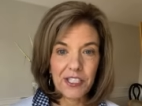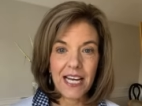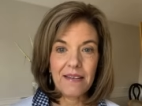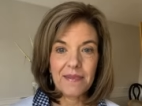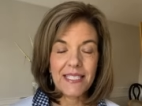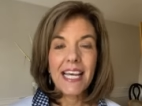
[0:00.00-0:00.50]

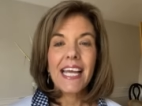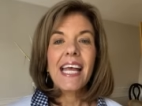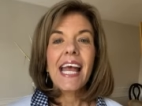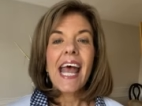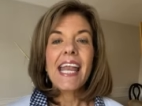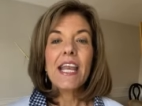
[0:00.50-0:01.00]
times
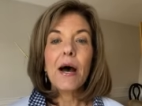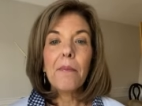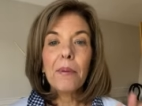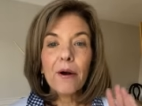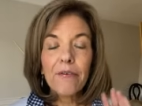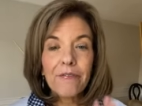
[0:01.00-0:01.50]

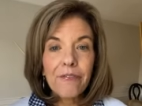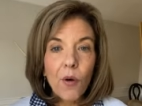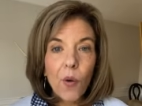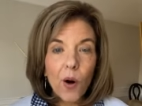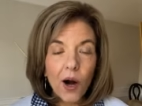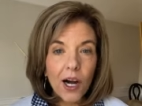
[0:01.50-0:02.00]
number
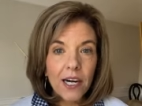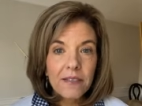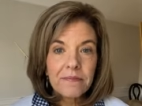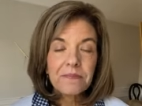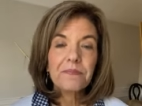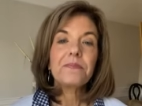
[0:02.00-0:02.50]

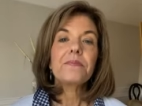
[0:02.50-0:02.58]
four